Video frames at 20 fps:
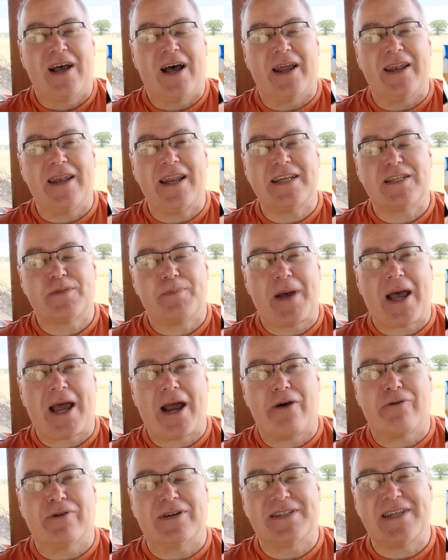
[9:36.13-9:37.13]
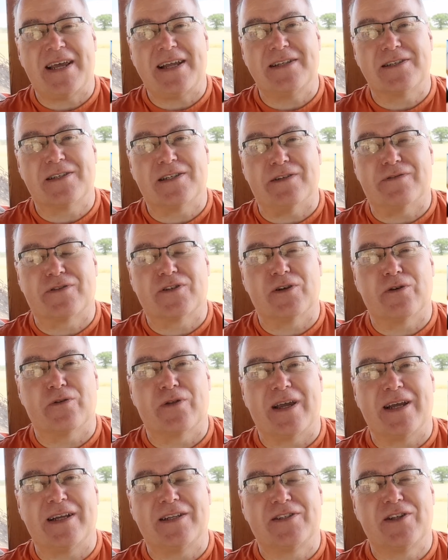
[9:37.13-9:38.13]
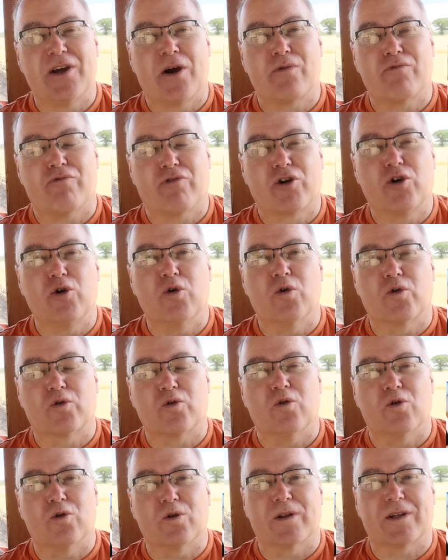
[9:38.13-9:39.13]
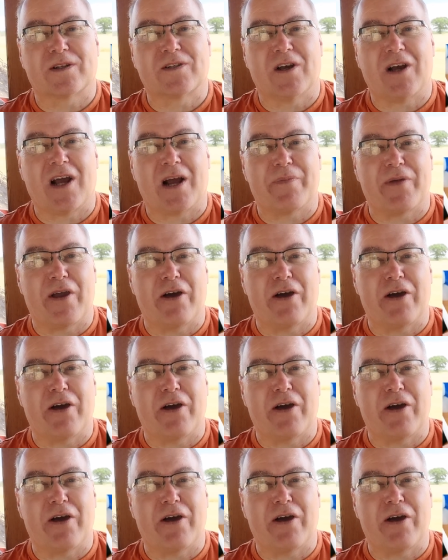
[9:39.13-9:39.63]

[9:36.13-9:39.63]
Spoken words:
are less power intensive, so they don't record all the time.